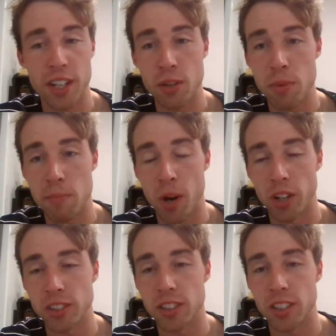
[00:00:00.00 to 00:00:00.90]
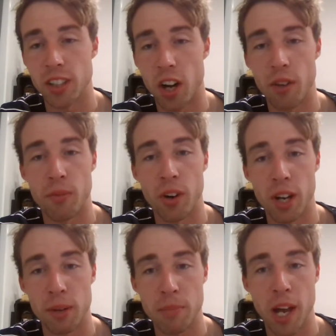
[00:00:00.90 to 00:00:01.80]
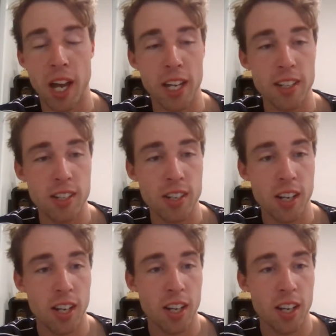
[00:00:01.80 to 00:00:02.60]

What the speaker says: and it'll be posted on my page.